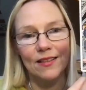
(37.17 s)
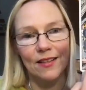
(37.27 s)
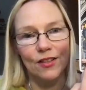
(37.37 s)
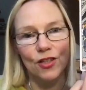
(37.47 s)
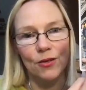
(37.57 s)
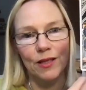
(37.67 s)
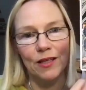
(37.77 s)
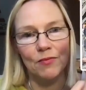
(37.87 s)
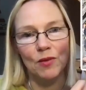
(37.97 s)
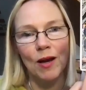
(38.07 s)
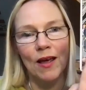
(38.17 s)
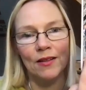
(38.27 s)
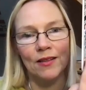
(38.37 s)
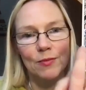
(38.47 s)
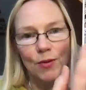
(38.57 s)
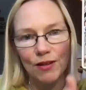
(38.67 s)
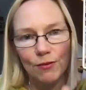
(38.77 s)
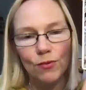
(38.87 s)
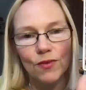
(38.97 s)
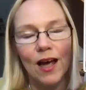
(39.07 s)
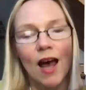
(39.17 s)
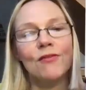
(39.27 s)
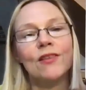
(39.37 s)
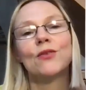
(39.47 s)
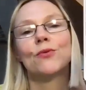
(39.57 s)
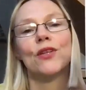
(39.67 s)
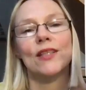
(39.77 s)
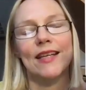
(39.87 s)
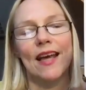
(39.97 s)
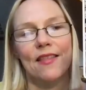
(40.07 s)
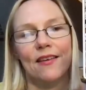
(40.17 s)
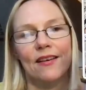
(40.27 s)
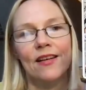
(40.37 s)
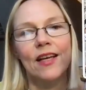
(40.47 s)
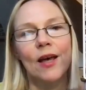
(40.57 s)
and they're showing him the plans, but they're having to work together